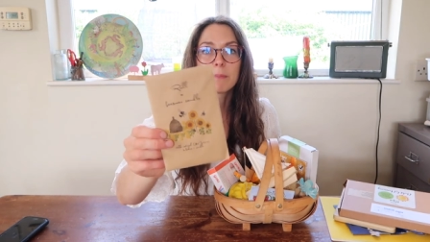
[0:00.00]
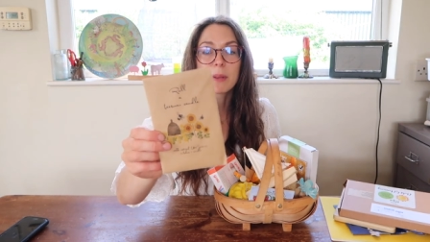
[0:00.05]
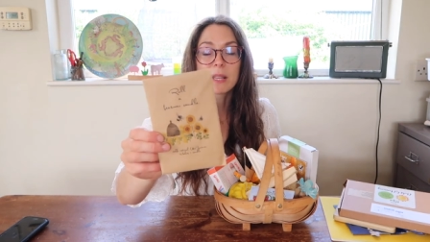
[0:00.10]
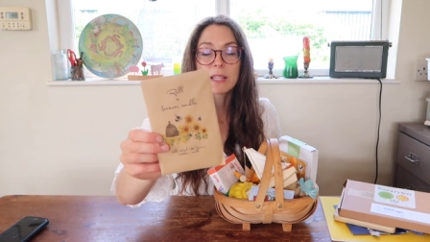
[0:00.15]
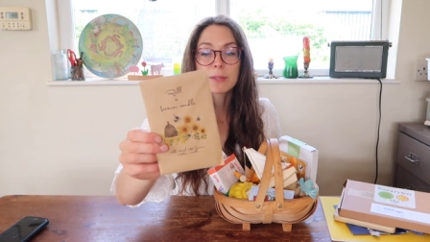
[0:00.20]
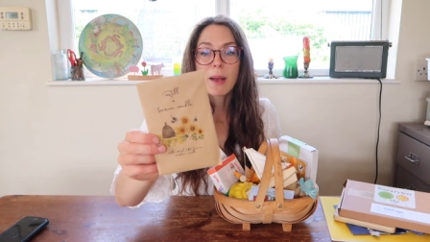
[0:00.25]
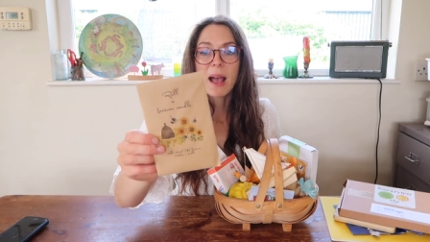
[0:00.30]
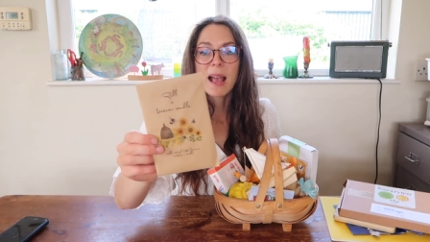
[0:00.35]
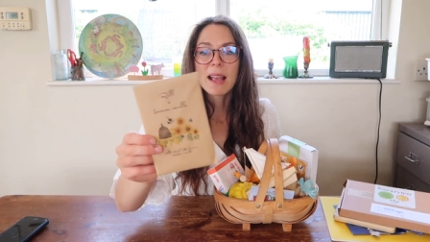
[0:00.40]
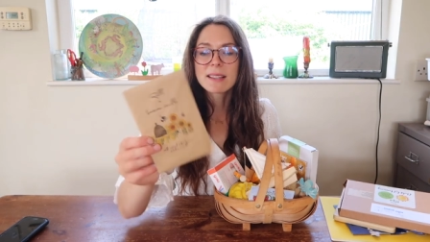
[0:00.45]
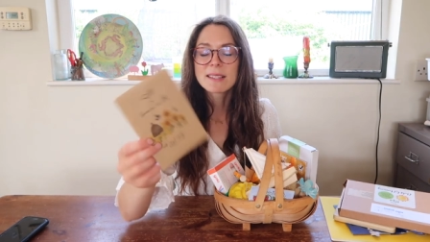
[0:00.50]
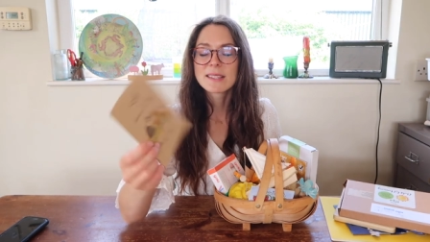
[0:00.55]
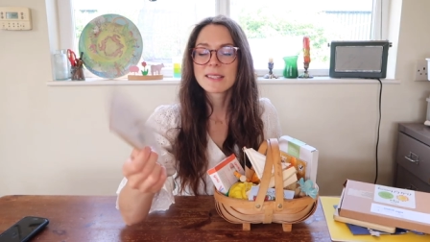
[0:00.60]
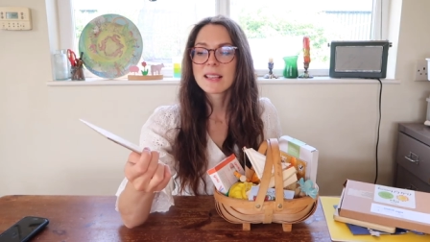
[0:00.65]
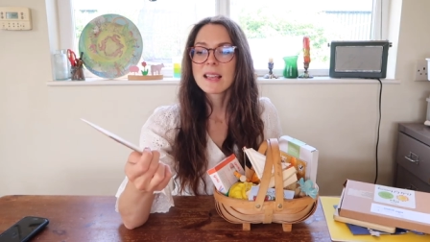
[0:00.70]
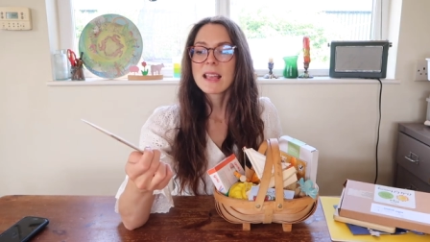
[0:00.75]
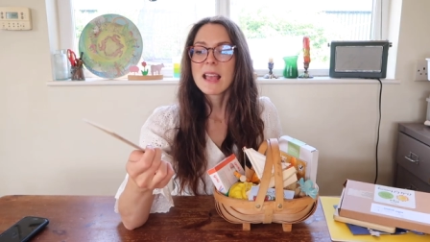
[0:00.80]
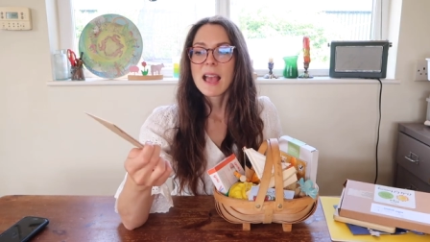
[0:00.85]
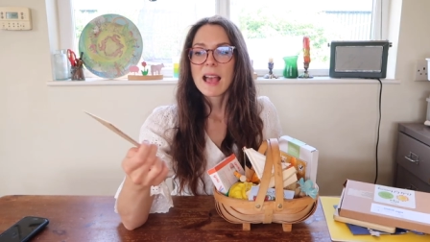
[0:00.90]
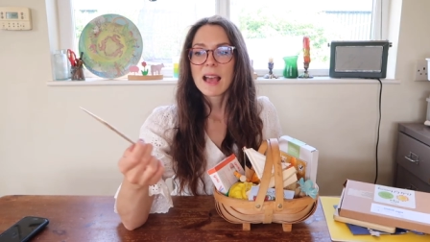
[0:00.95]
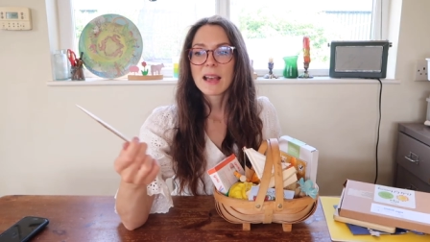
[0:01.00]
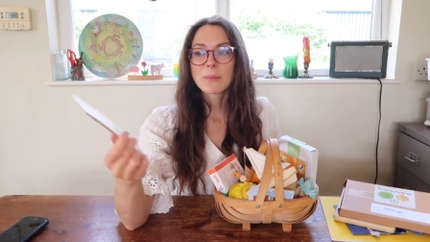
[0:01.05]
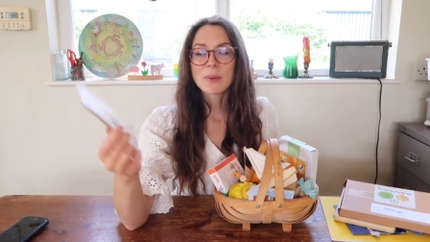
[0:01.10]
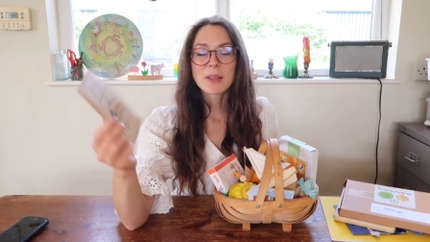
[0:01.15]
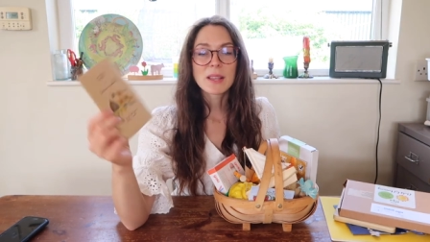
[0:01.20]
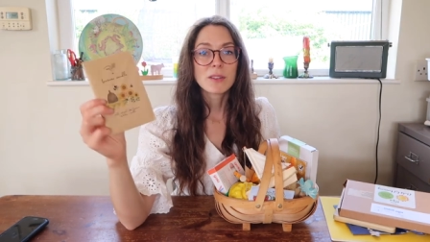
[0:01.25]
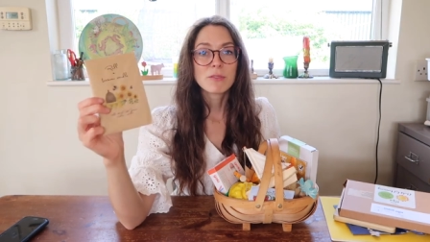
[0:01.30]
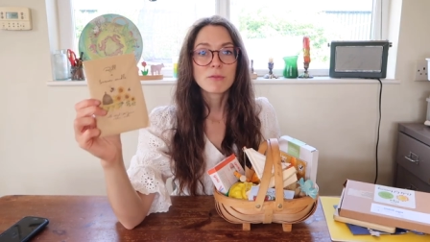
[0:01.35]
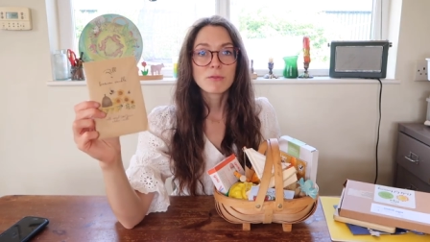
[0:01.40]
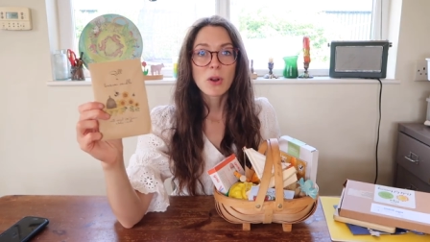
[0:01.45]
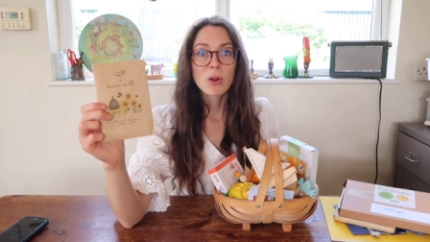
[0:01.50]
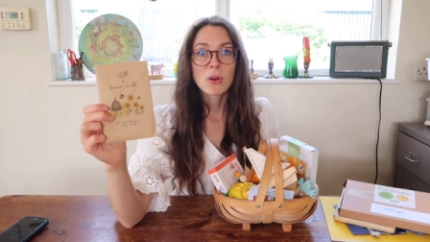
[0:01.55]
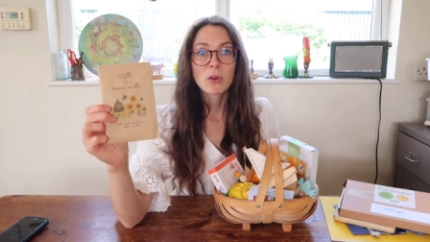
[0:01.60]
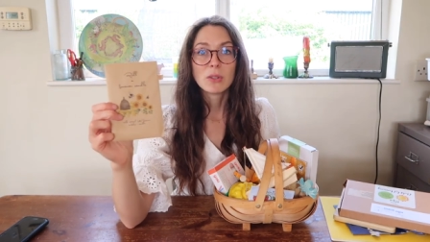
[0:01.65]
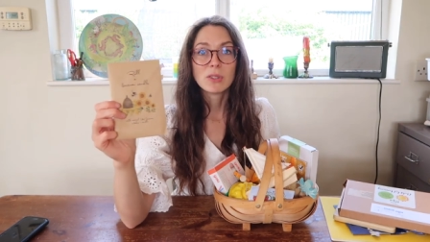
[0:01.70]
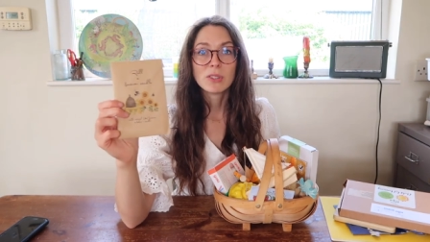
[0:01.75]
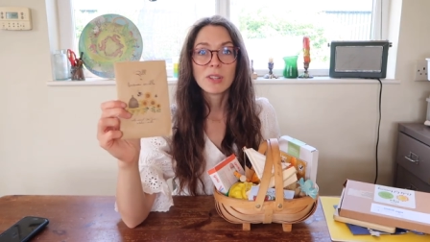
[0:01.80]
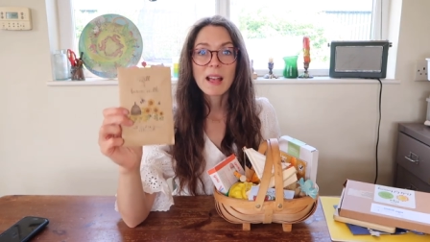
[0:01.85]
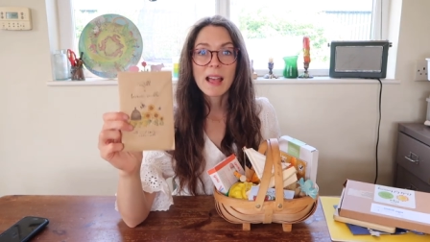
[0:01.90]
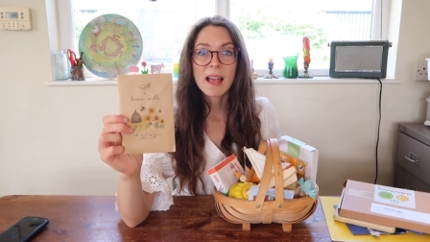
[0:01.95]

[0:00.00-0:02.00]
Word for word: beeswax and we can roll a